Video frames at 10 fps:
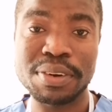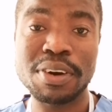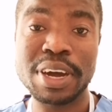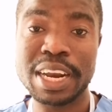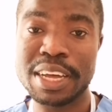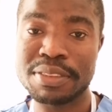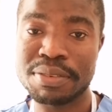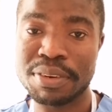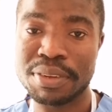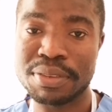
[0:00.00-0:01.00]
organize
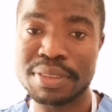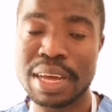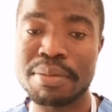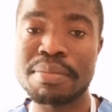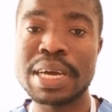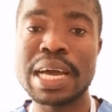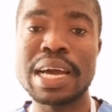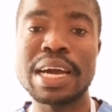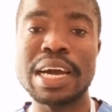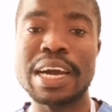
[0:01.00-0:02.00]
for you some
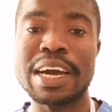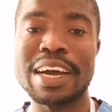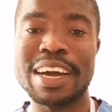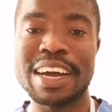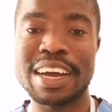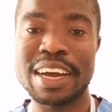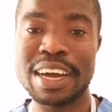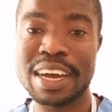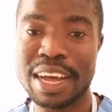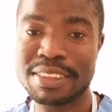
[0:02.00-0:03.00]

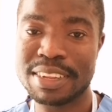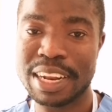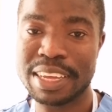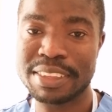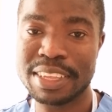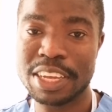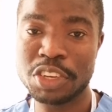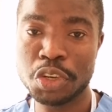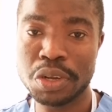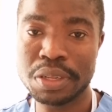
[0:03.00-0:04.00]
counseling
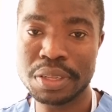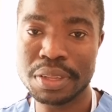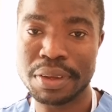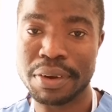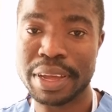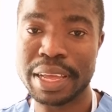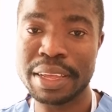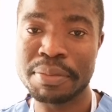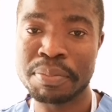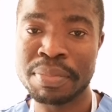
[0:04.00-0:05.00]
sessions,
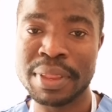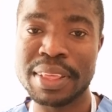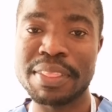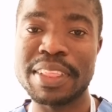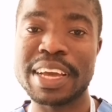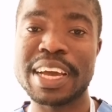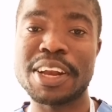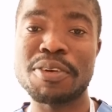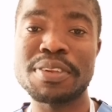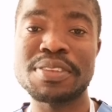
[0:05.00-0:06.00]
okay? They
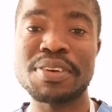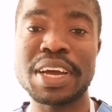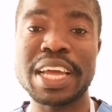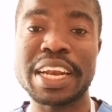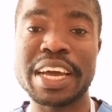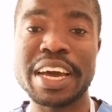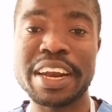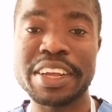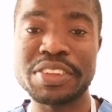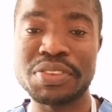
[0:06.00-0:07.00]
can also
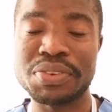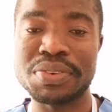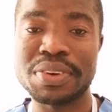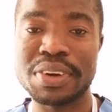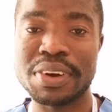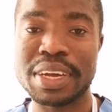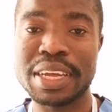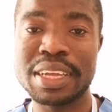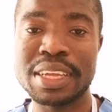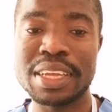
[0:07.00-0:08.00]
encourage you,
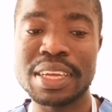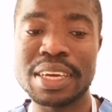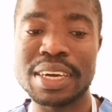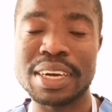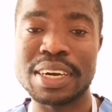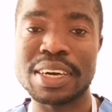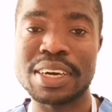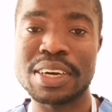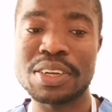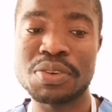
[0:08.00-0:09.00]
okay,
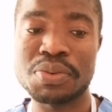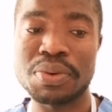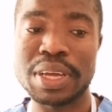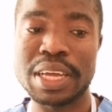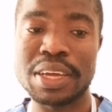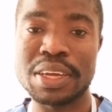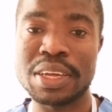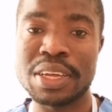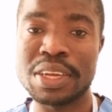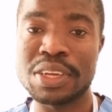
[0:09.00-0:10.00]

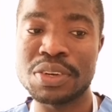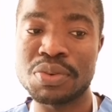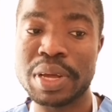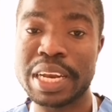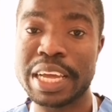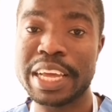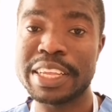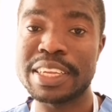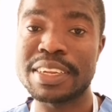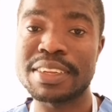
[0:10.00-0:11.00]
to
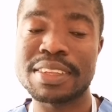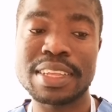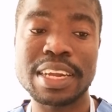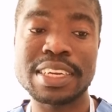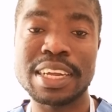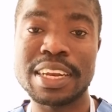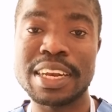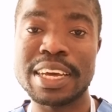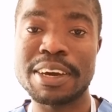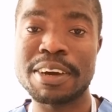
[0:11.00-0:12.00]
engage in
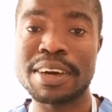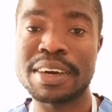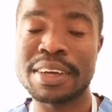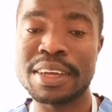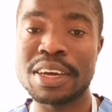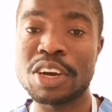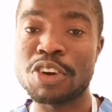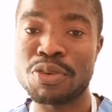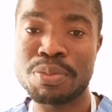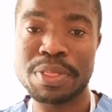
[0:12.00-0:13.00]
certain
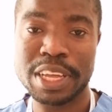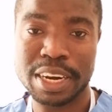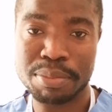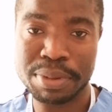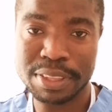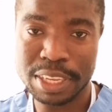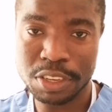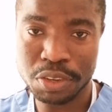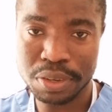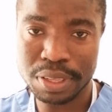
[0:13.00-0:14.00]
group therapy
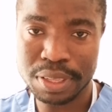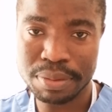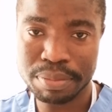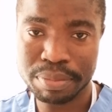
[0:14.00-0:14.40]
sessions.